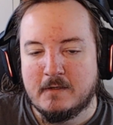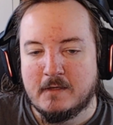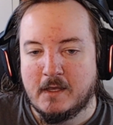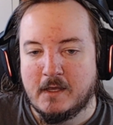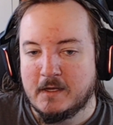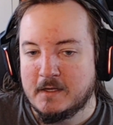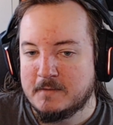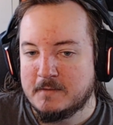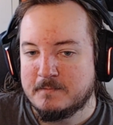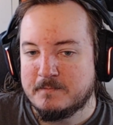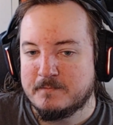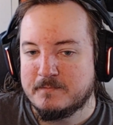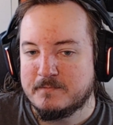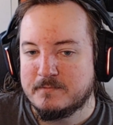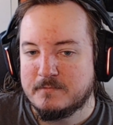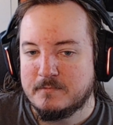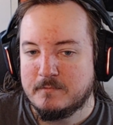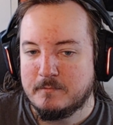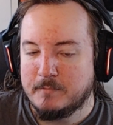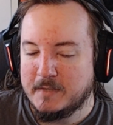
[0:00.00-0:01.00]
Again,
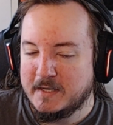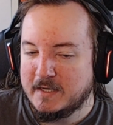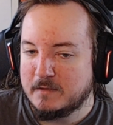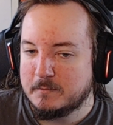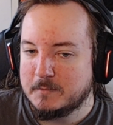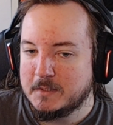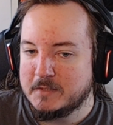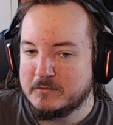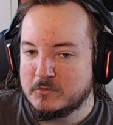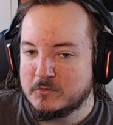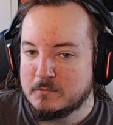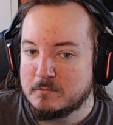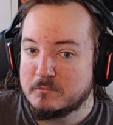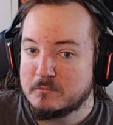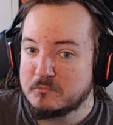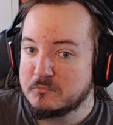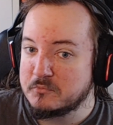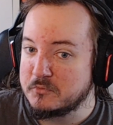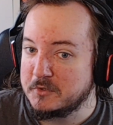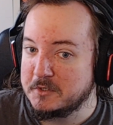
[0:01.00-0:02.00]
Battle Beaver,
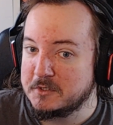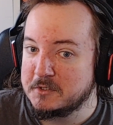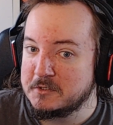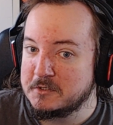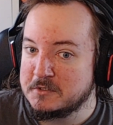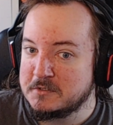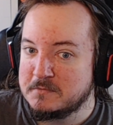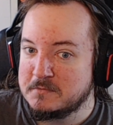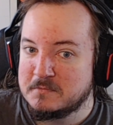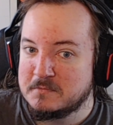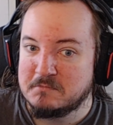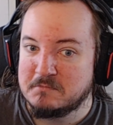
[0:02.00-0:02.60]
pretty good.